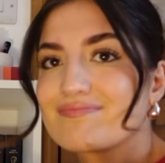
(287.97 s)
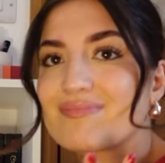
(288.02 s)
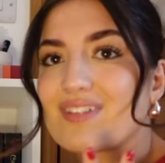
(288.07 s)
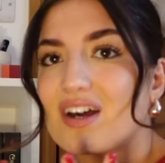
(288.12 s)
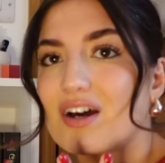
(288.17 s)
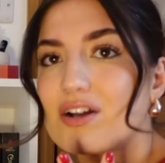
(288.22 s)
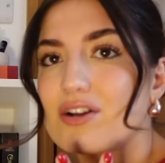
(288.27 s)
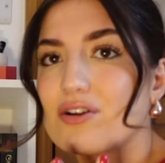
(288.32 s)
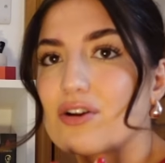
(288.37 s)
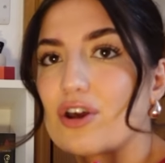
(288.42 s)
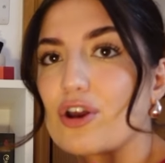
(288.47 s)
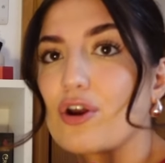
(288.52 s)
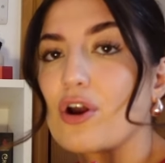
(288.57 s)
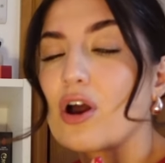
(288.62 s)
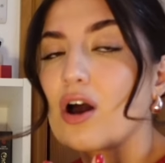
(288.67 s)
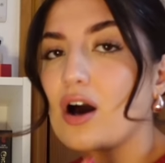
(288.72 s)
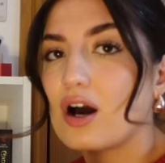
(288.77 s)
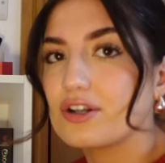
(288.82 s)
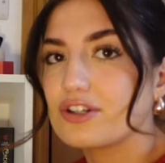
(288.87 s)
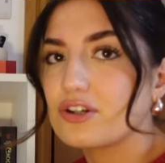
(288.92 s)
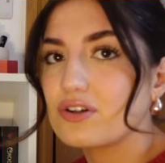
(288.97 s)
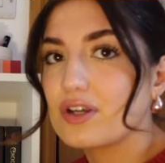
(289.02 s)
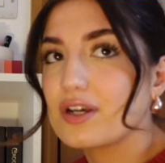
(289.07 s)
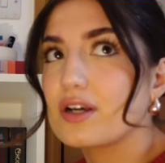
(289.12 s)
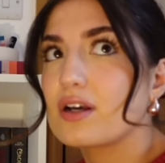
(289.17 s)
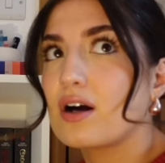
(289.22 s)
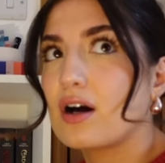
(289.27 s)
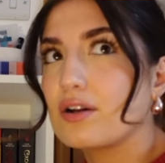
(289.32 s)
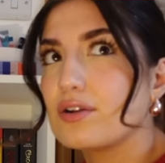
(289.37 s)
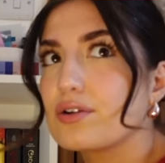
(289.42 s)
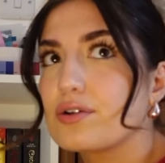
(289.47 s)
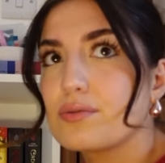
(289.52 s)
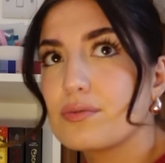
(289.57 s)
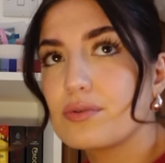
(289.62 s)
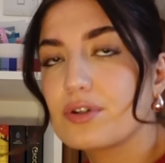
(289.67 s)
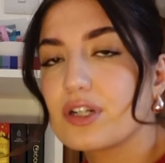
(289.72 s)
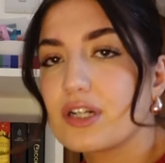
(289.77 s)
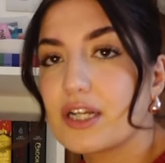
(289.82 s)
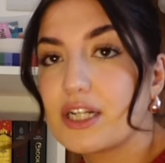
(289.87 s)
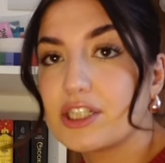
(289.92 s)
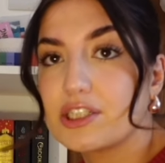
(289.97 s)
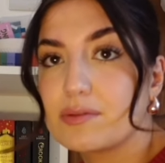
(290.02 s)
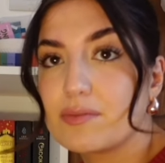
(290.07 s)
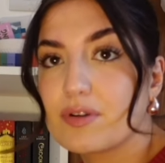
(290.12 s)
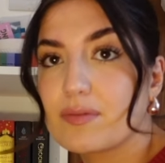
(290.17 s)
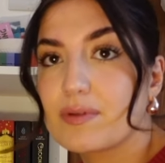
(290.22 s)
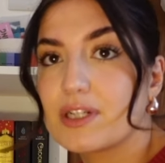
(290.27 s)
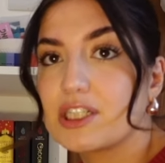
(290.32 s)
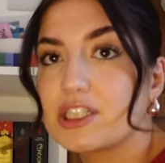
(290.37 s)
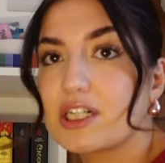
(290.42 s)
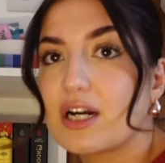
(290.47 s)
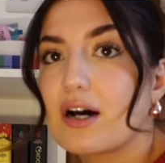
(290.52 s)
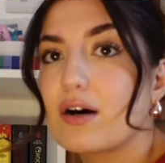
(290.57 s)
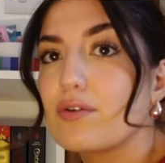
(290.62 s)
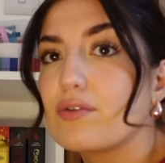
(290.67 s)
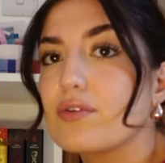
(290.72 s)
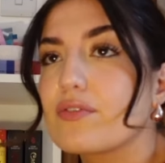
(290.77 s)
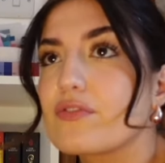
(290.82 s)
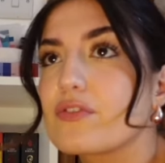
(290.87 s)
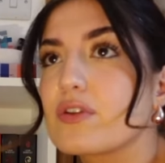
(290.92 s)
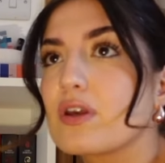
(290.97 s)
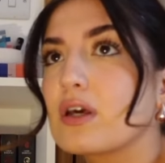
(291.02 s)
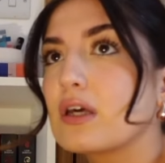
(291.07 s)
I don't know. I don't like colour coordination with my shelves.